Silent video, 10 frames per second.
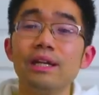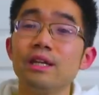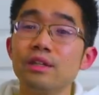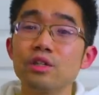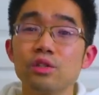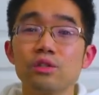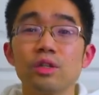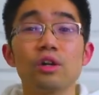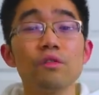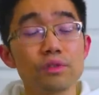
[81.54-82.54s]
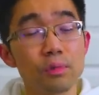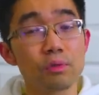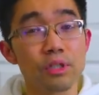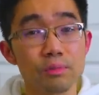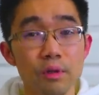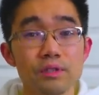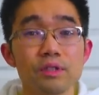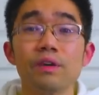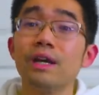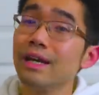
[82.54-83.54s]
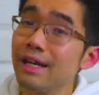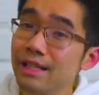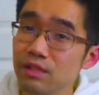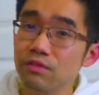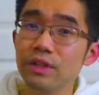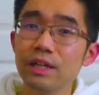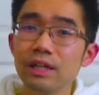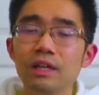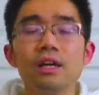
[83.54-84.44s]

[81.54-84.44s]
in addition to the comfortable responsive hitting feeling,